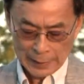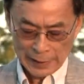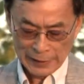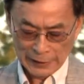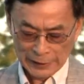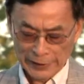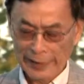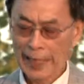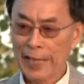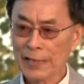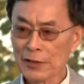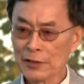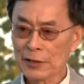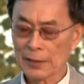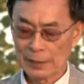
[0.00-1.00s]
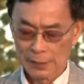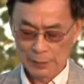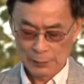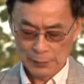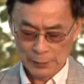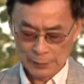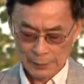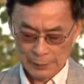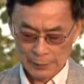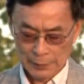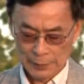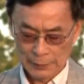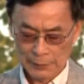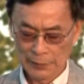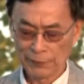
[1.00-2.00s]
and ignite
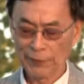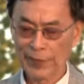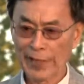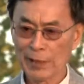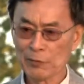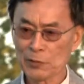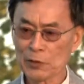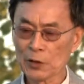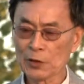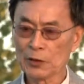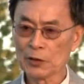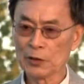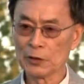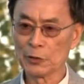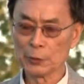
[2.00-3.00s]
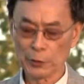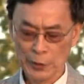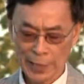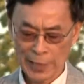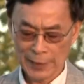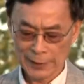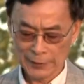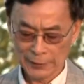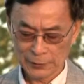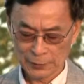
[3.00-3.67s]
the flames in your eyes.